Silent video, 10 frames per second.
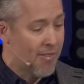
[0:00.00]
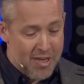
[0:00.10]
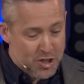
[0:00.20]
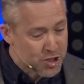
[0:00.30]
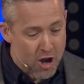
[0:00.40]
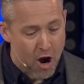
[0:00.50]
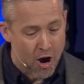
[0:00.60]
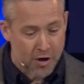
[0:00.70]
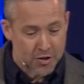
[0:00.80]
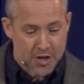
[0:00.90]
And these
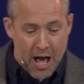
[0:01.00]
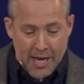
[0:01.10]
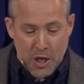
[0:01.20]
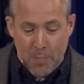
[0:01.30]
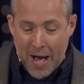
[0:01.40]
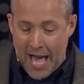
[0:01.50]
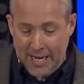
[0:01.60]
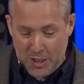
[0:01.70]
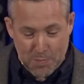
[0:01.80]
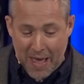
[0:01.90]
stars occupy
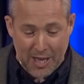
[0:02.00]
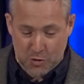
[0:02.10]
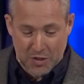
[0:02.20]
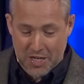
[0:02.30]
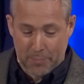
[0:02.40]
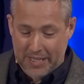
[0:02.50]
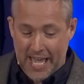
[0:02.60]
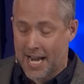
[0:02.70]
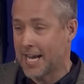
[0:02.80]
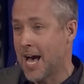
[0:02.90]
an expanse we simply
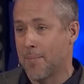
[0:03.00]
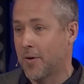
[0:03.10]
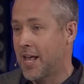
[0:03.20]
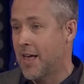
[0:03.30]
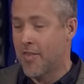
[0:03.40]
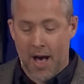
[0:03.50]
cannot comprehend.